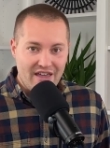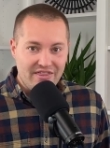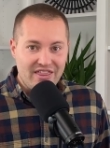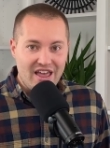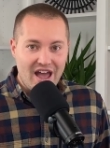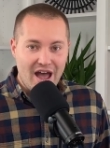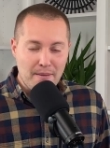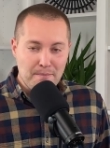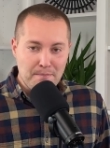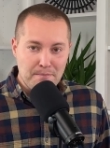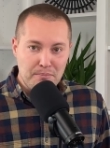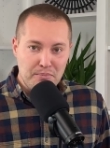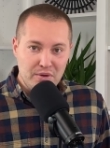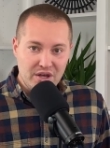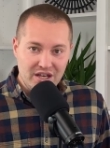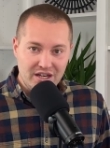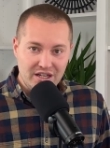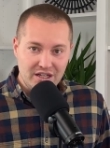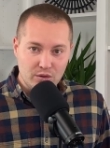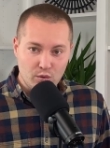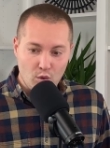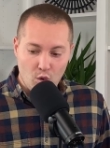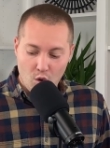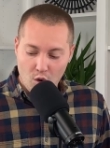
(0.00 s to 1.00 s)
And that
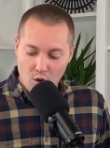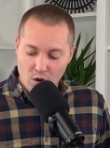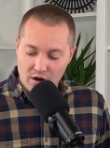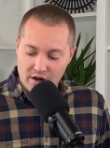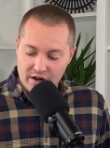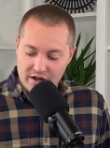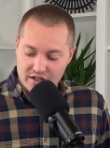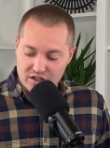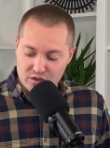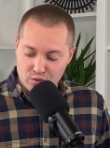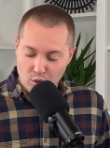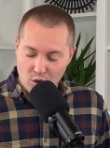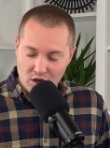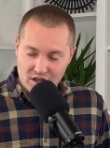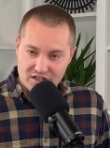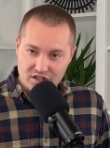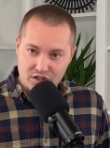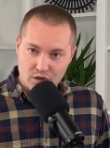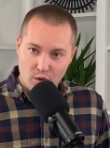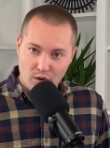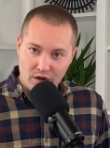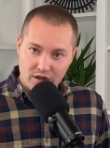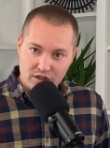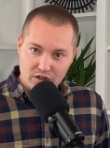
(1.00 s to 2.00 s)
bidding war is what's
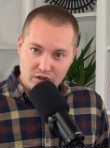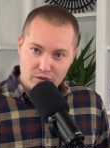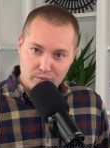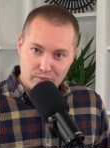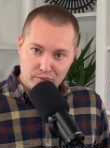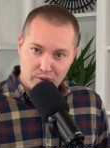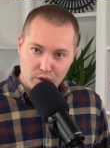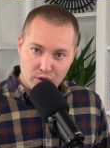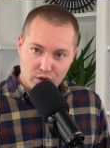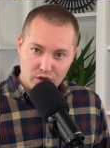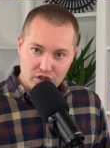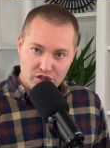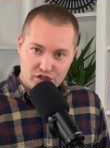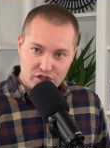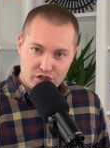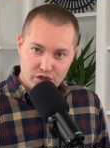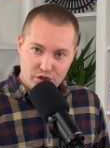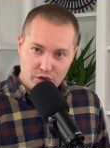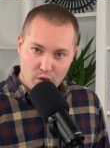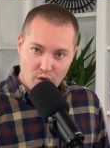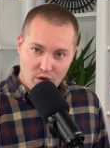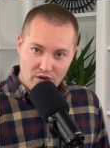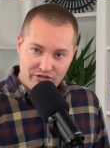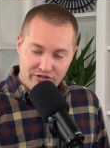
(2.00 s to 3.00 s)
going to push
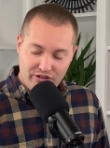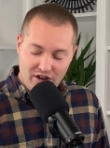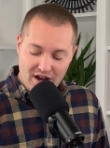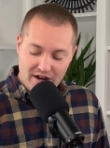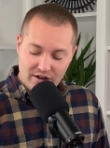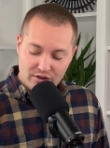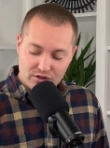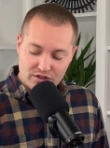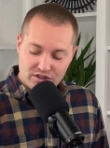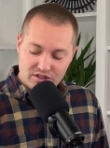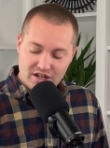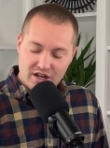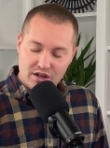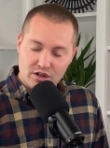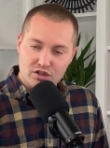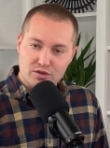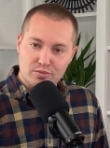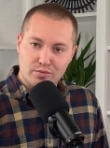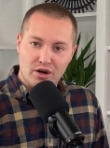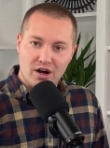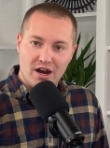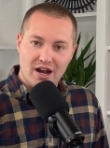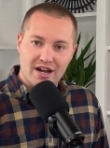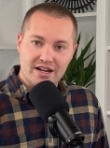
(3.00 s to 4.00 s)
your final sales
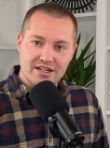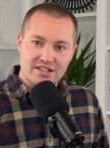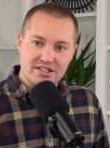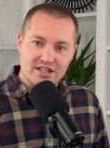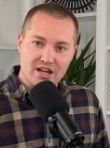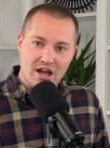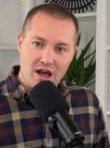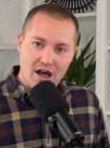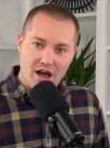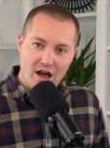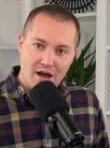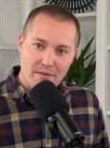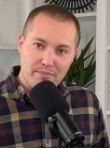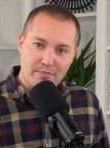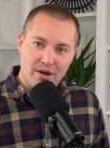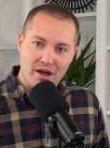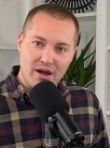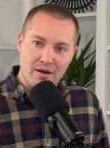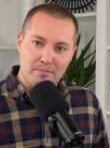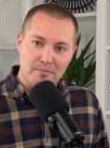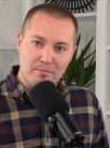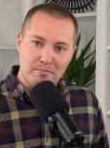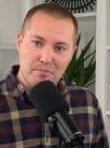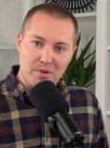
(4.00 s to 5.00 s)
price up
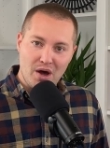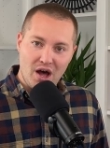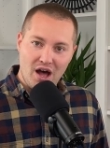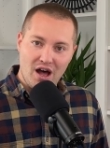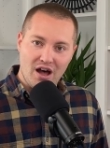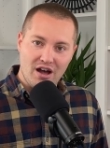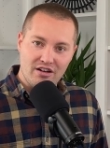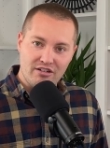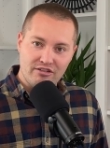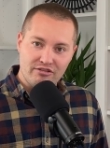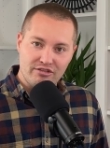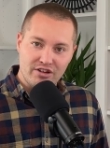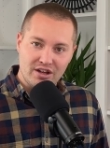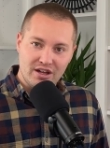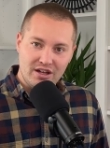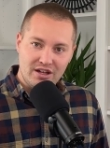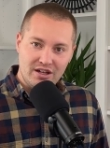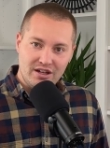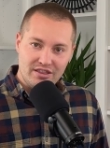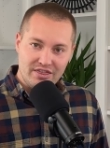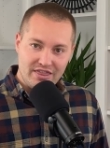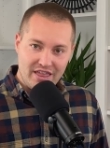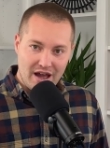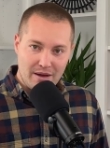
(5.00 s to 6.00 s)
above
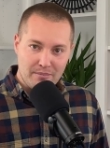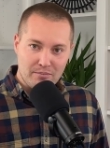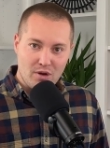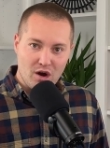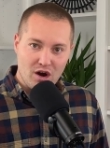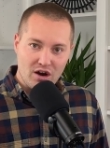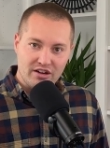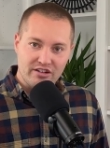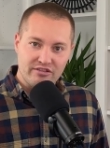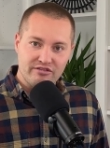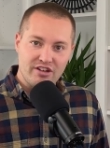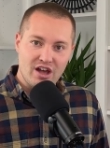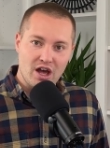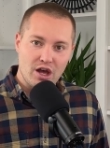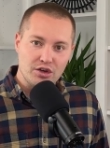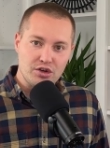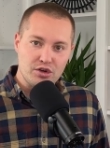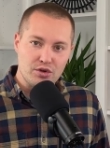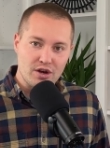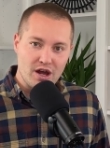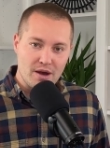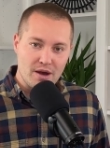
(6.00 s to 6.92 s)
that market value